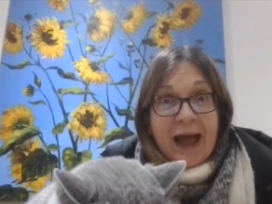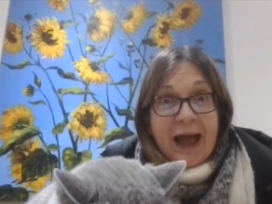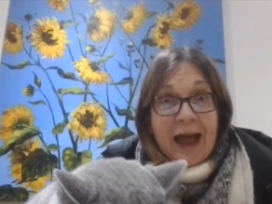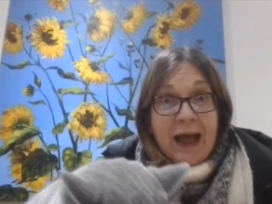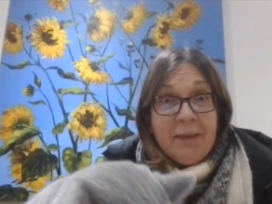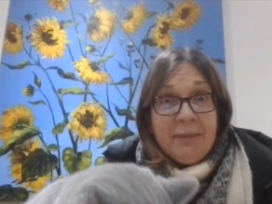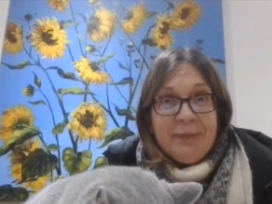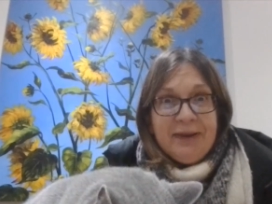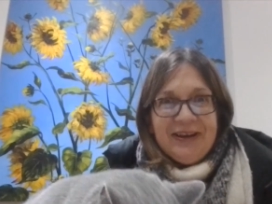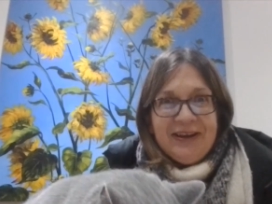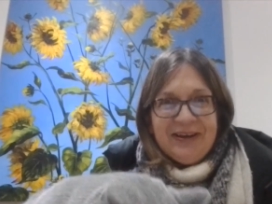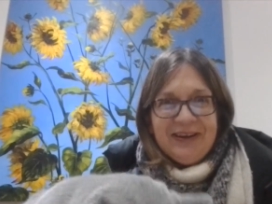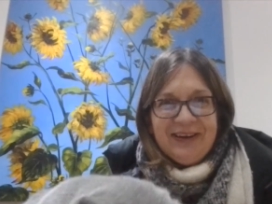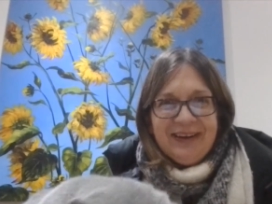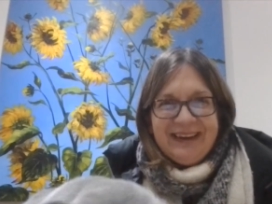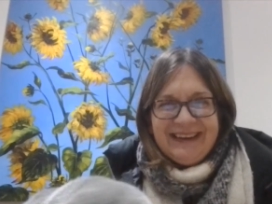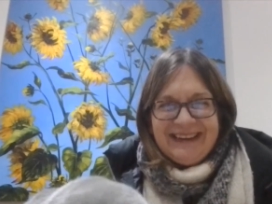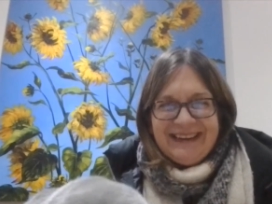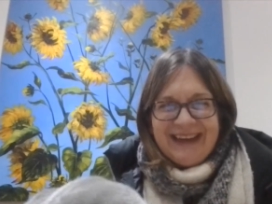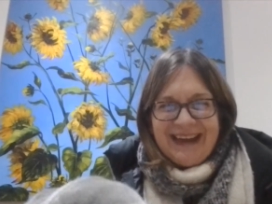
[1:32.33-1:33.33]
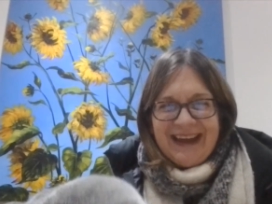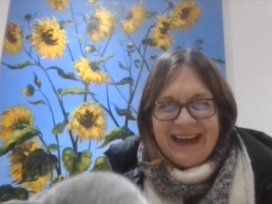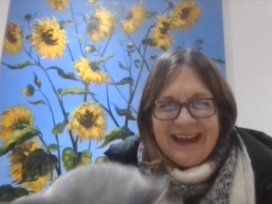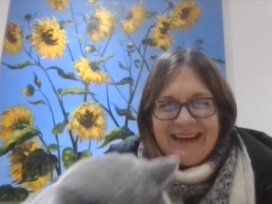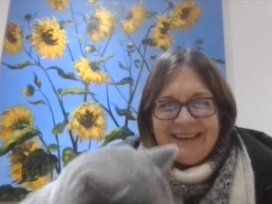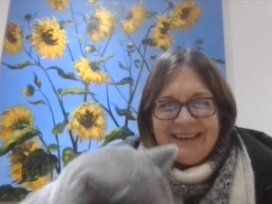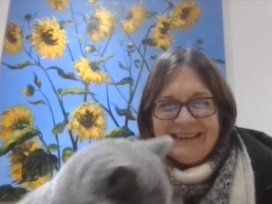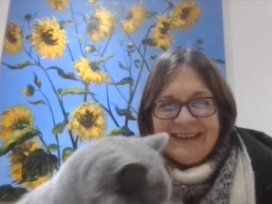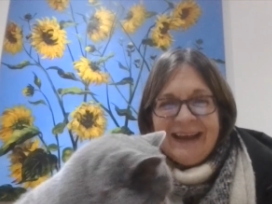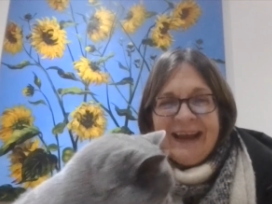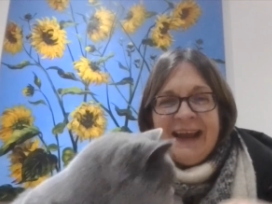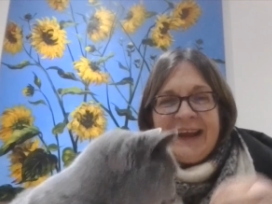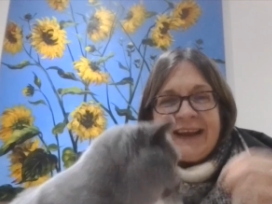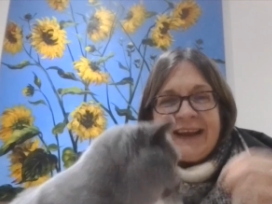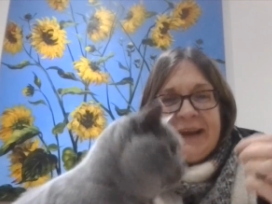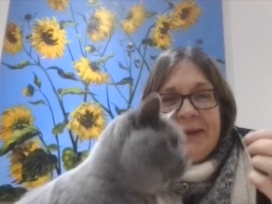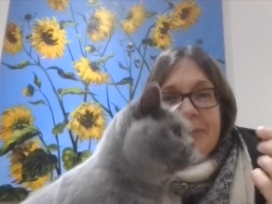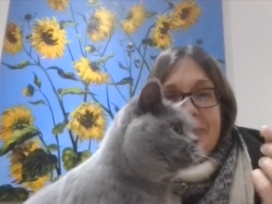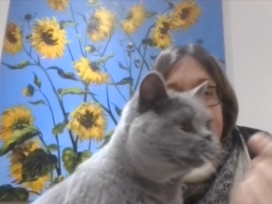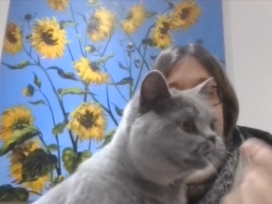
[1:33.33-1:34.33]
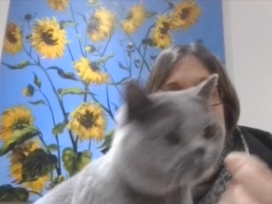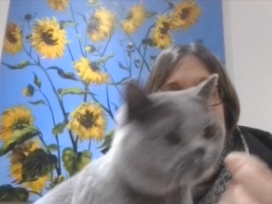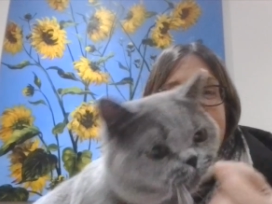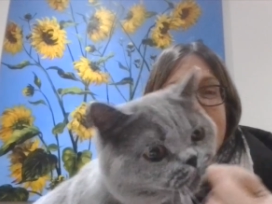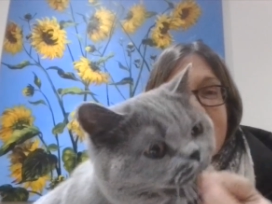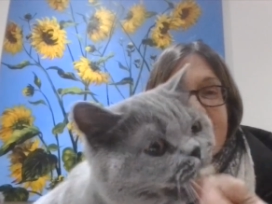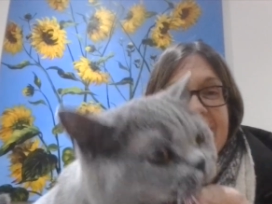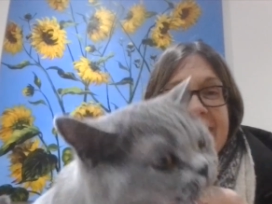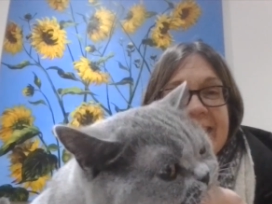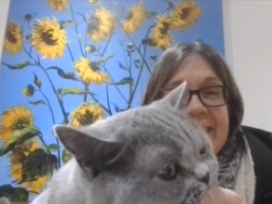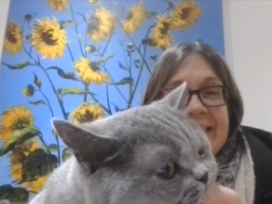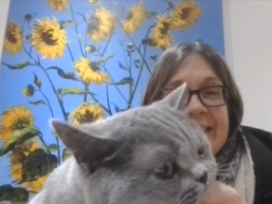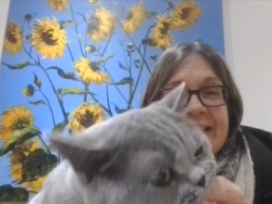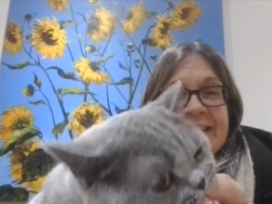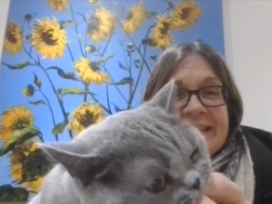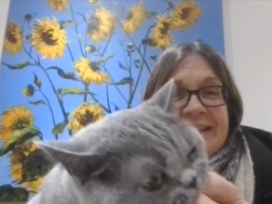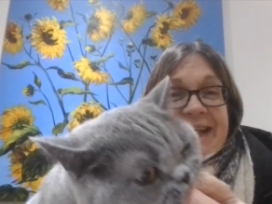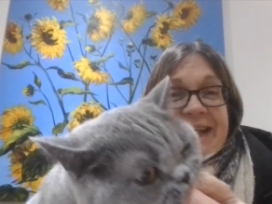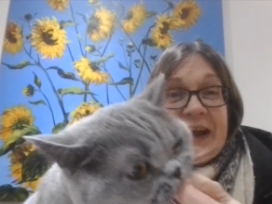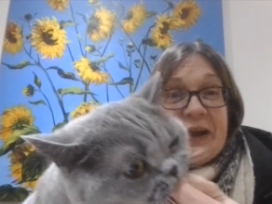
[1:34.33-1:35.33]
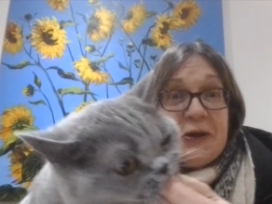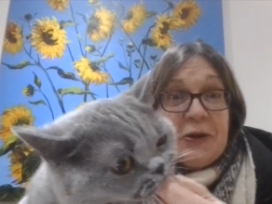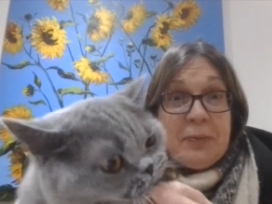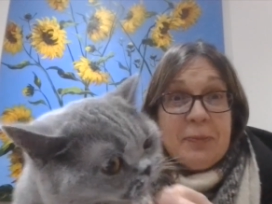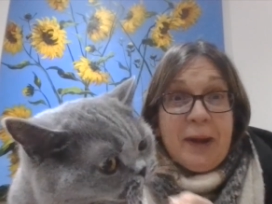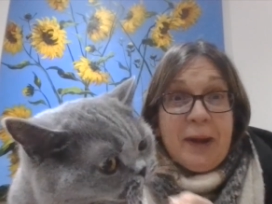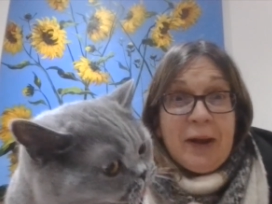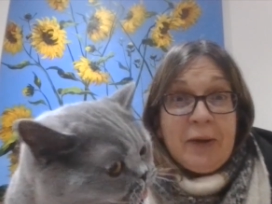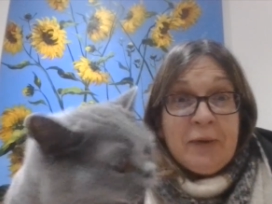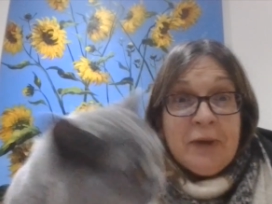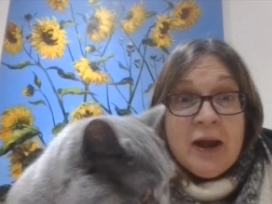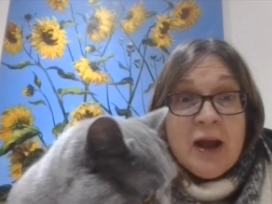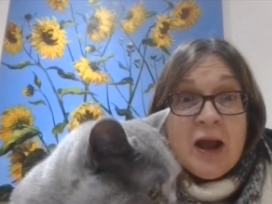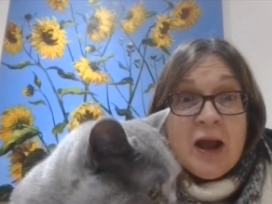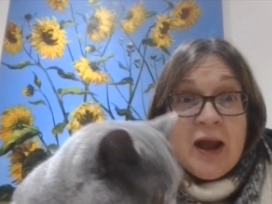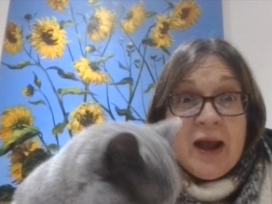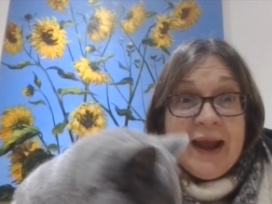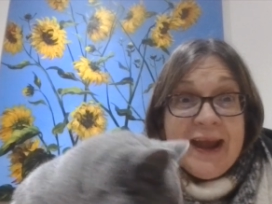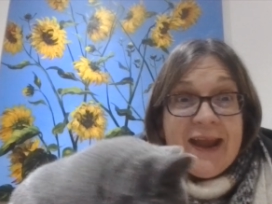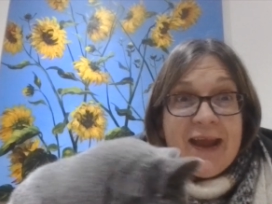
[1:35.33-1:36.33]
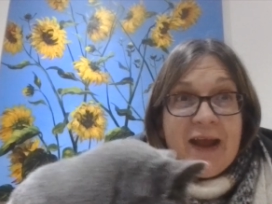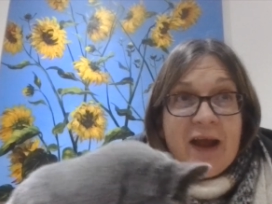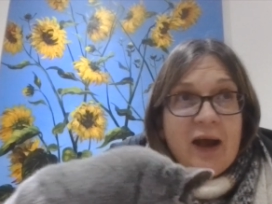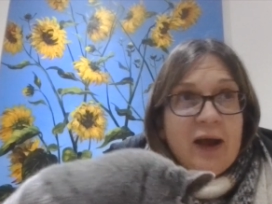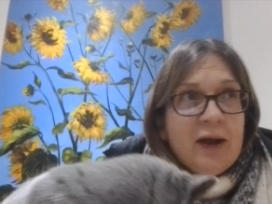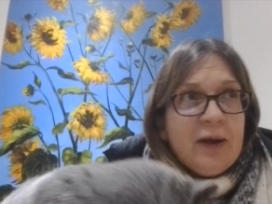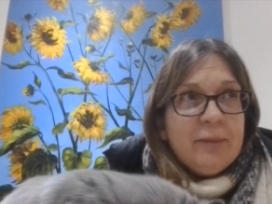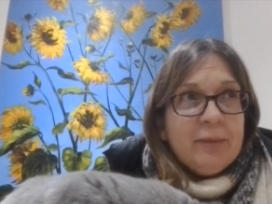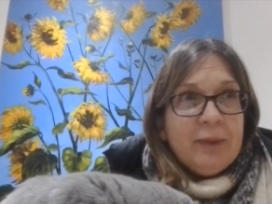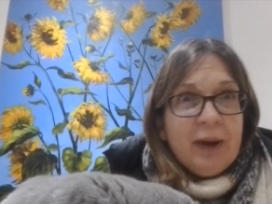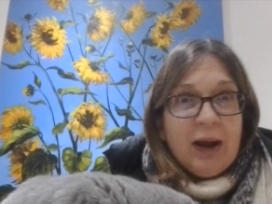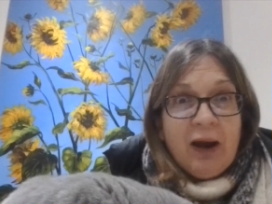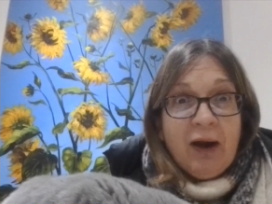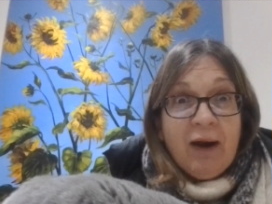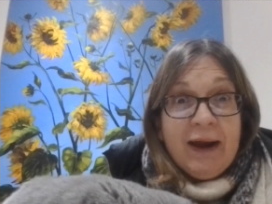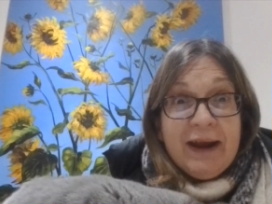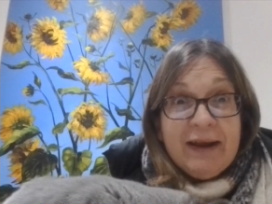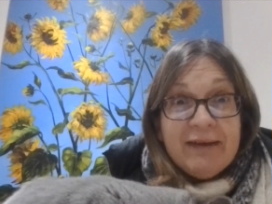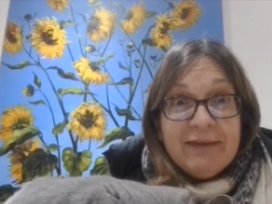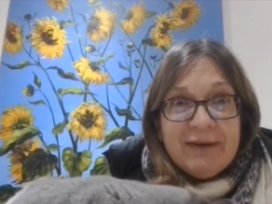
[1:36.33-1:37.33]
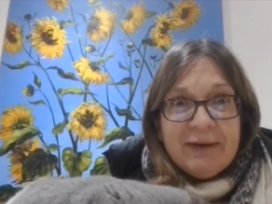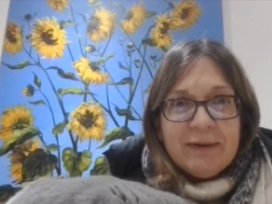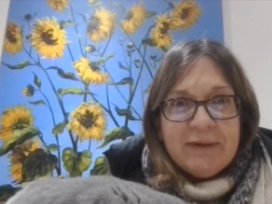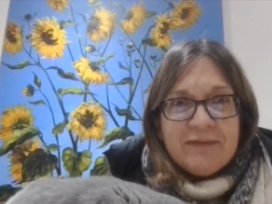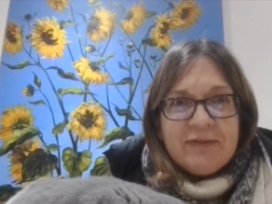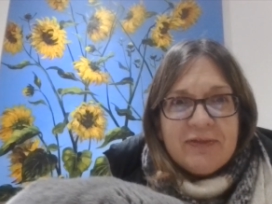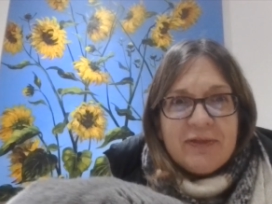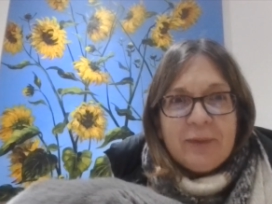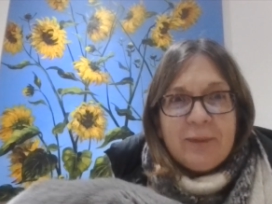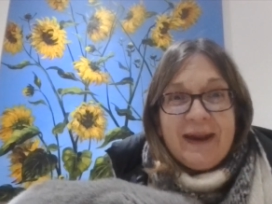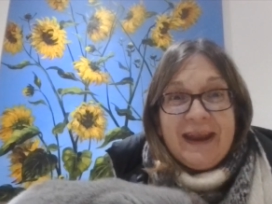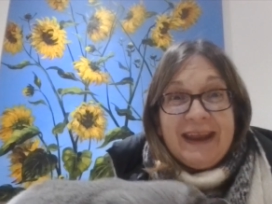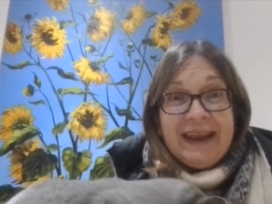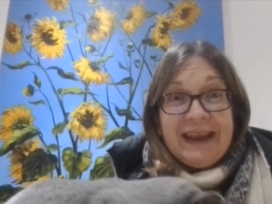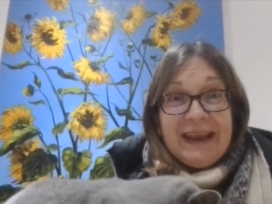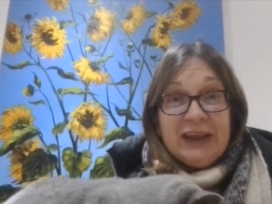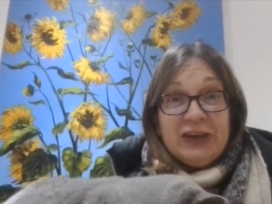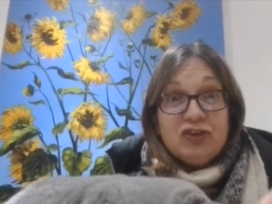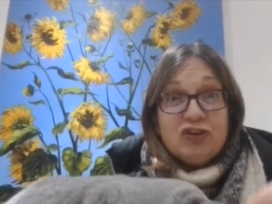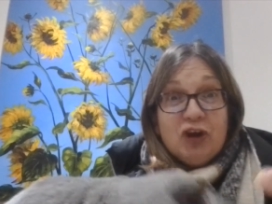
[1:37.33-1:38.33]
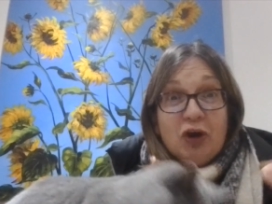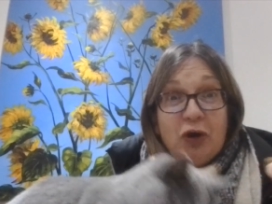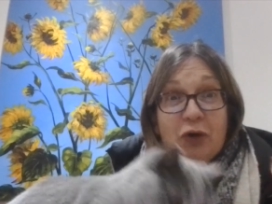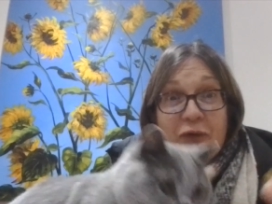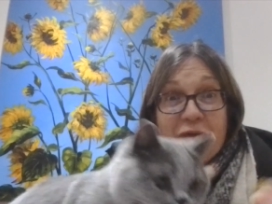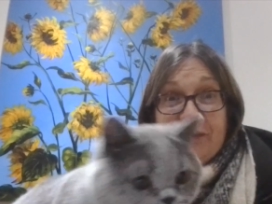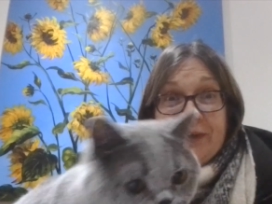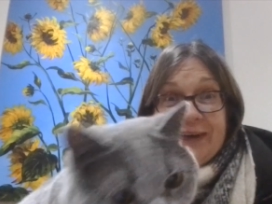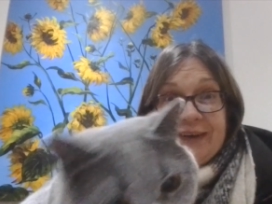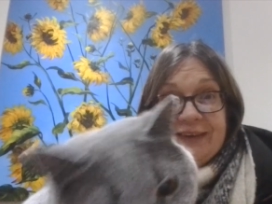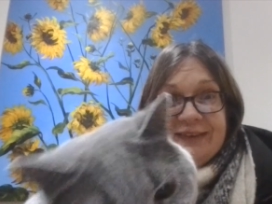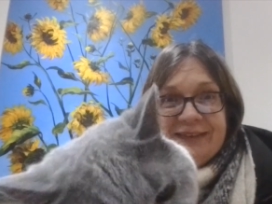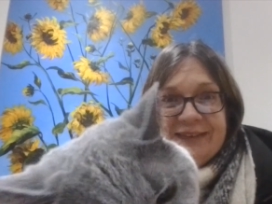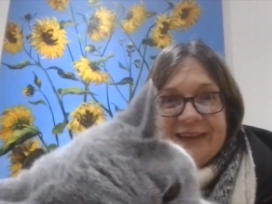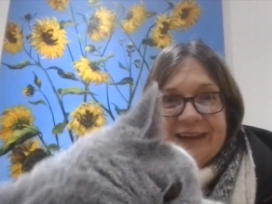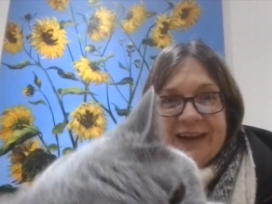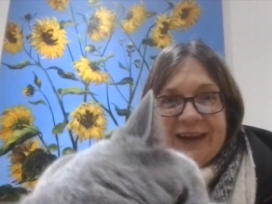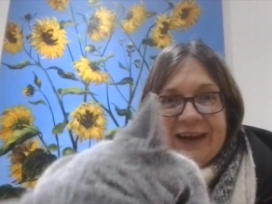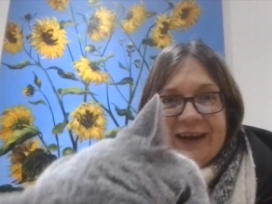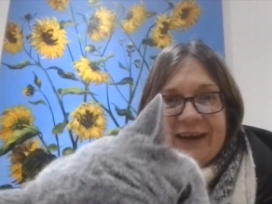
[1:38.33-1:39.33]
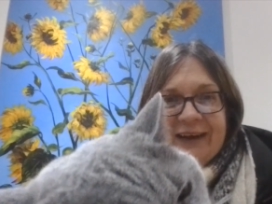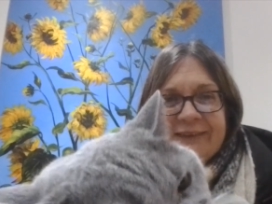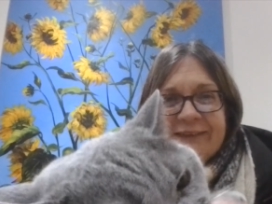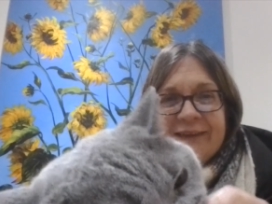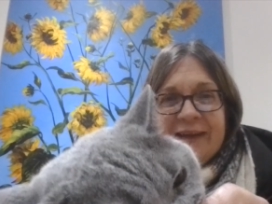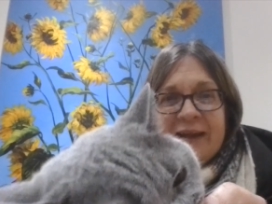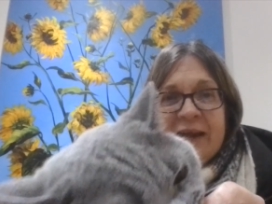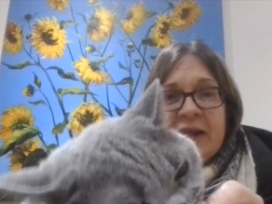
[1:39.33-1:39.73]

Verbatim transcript: Happy holidays. Kipling and I are here to tell you about um, our hero of the week in dolphins class.